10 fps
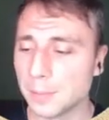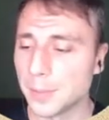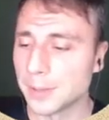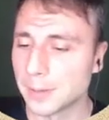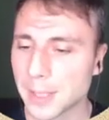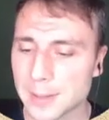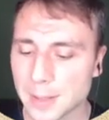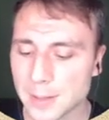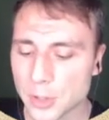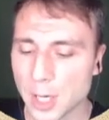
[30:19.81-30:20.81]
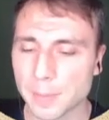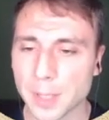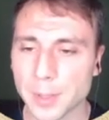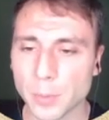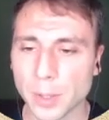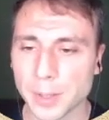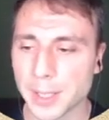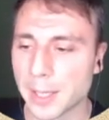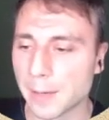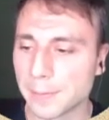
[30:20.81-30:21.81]
But let's check. Maybe we
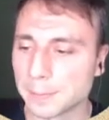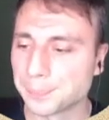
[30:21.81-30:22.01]
already have